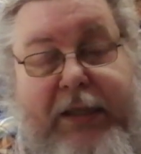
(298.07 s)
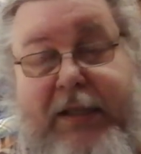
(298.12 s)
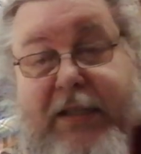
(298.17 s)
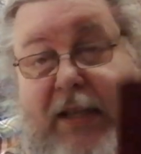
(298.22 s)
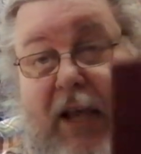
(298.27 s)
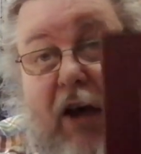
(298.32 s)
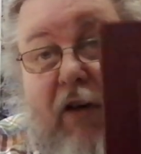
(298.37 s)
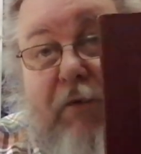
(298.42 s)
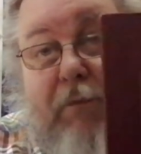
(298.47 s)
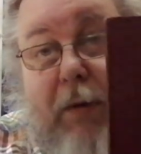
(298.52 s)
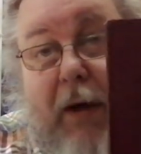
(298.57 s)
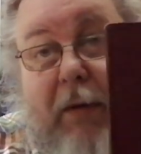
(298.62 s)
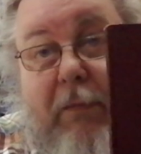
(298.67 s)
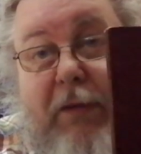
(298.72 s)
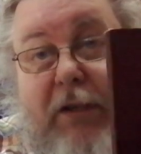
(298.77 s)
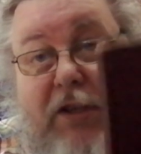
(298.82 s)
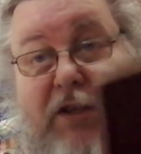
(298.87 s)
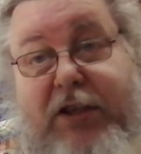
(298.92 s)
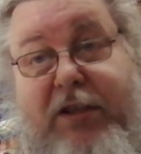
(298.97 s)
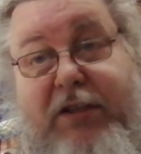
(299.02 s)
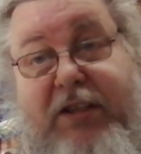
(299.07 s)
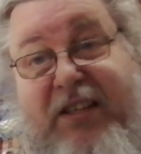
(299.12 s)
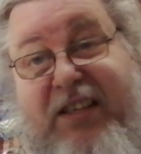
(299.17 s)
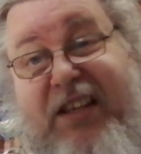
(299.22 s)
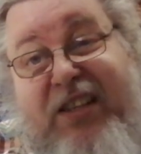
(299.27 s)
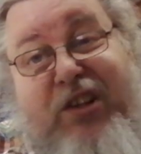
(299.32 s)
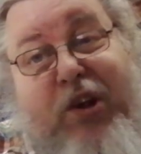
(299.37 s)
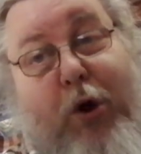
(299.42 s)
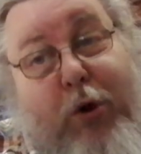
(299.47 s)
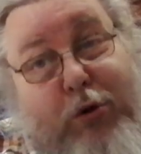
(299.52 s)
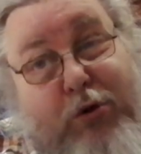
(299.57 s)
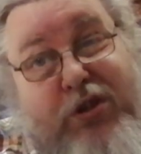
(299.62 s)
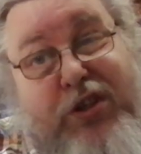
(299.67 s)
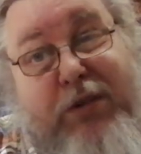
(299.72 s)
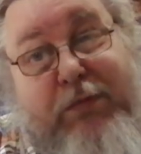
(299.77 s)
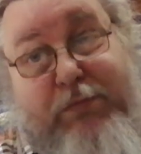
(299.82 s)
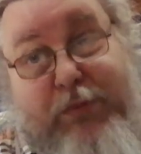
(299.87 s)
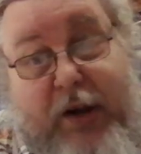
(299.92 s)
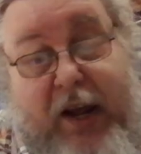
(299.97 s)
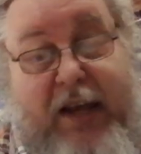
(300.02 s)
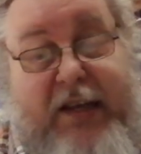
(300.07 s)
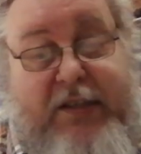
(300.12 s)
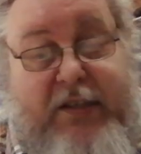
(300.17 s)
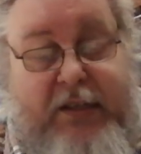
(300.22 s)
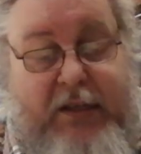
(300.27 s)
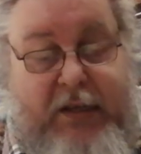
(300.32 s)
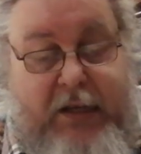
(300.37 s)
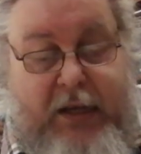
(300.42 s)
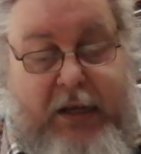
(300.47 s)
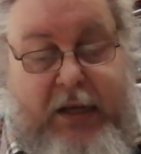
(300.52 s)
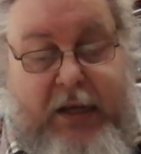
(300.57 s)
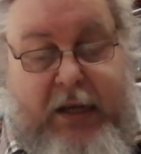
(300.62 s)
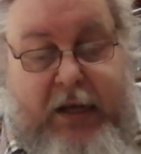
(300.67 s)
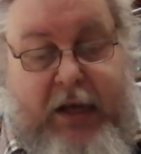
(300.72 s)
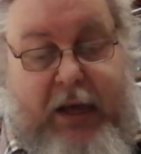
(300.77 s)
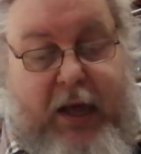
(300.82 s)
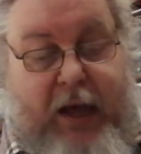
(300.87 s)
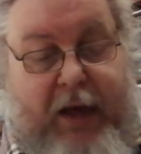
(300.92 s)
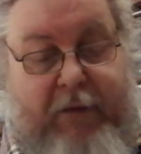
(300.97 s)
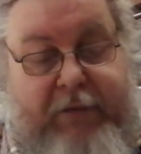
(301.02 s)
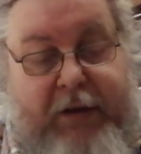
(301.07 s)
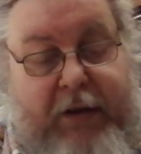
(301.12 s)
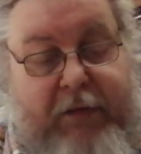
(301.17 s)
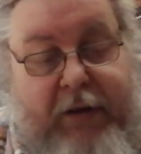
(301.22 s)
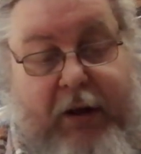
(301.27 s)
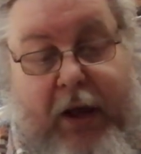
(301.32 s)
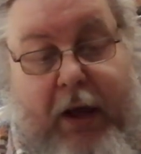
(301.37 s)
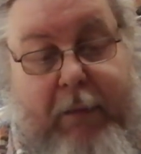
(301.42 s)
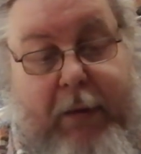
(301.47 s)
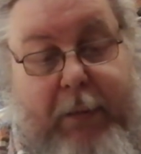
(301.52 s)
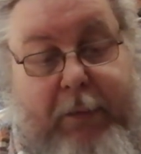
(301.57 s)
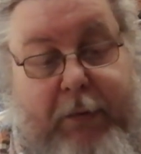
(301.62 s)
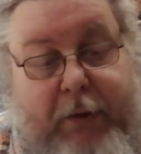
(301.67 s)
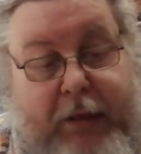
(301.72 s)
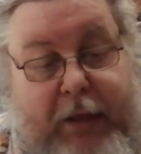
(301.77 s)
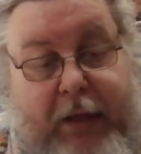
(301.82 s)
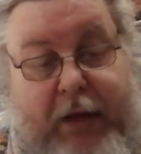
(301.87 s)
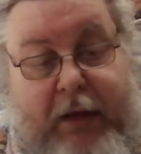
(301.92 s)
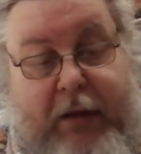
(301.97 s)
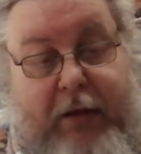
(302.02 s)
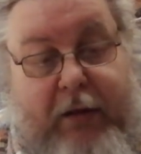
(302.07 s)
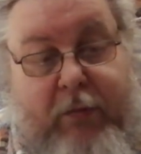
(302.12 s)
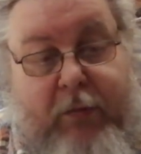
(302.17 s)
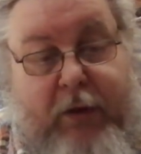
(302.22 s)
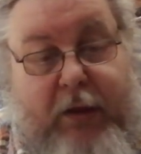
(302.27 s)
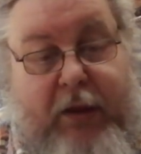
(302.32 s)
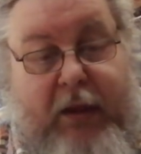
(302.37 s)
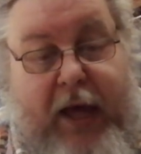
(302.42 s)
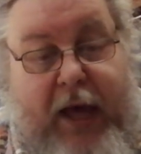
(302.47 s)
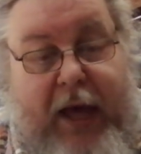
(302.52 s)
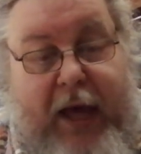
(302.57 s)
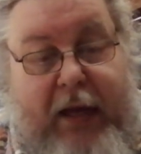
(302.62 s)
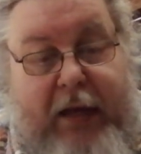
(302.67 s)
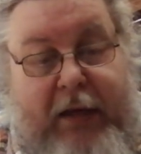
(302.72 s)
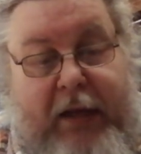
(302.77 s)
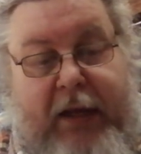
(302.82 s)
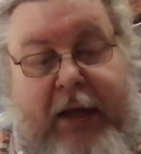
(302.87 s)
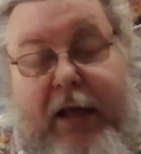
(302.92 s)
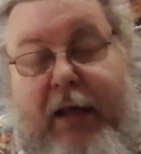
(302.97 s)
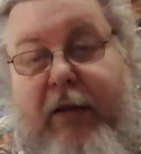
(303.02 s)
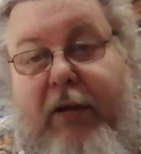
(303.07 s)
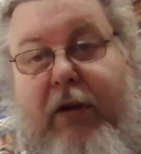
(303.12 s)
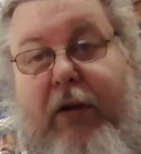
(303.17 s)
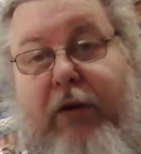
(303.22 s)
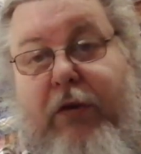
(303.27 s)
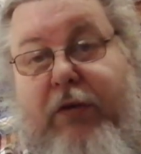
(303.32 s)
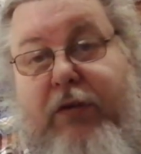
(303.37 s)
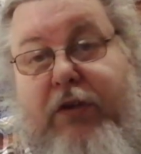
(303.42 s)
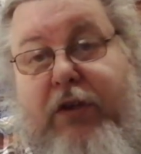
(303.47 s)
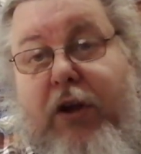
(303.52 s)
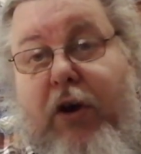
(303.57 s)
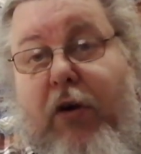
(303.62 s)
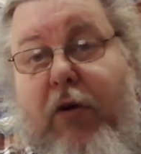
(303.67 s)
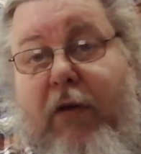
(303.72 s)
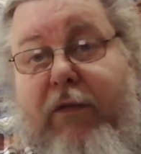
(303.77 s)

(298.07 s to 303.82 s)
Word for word: self published because it says Ocean Press. Uh, I've never come up with anything with that. There's no